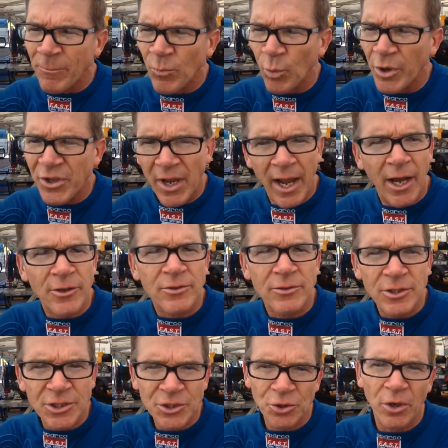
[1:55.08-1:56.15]
without
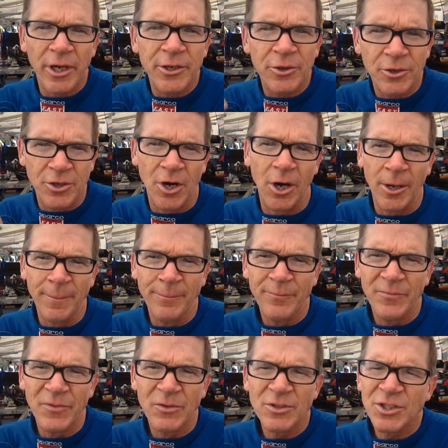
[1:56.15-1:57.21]
destroying your car.
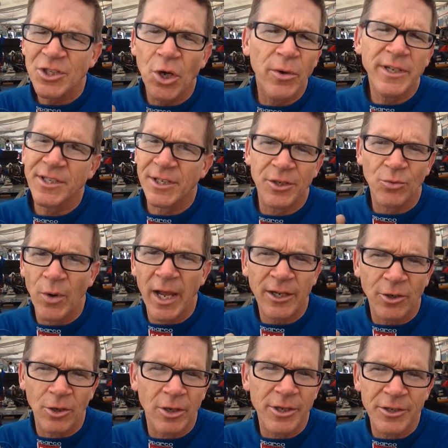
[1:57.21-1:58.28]
So easy to wreck
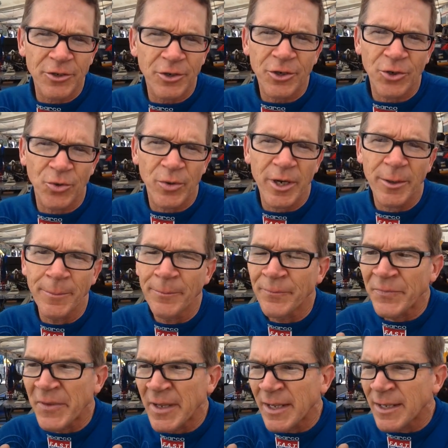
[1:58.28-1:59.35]
early in your career.
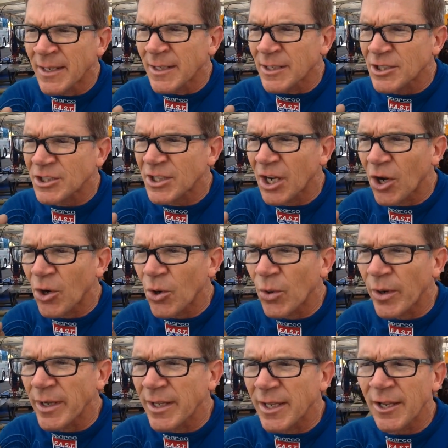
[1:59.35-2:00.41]
So
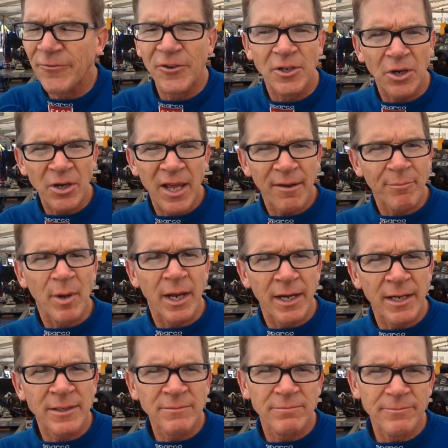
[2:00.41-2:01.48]
if you don't have money,
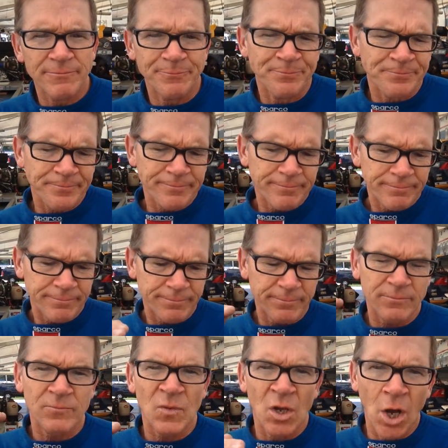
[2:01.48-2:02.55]

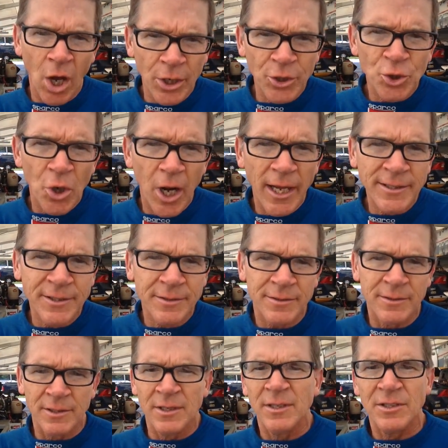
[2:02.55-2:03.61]
autocross,
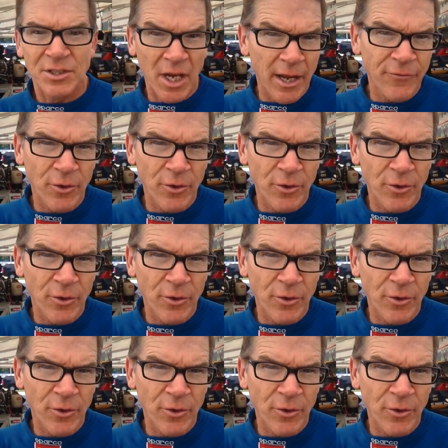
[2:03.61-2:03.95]
save